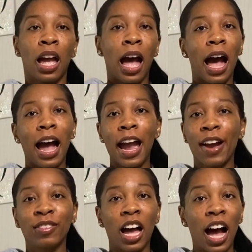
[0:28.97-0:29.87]
I
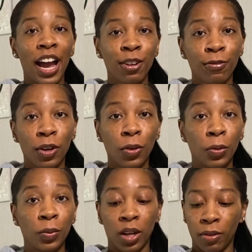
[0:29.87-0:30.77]
have the
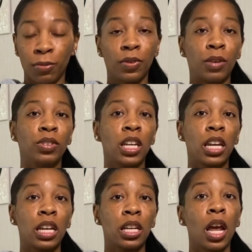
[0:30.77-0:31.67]
iPhone
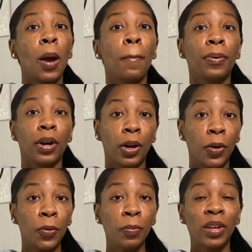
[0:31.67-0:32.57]
15
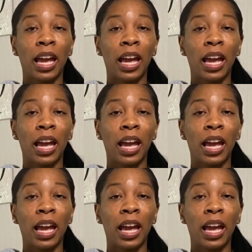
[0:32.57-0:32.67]
Pro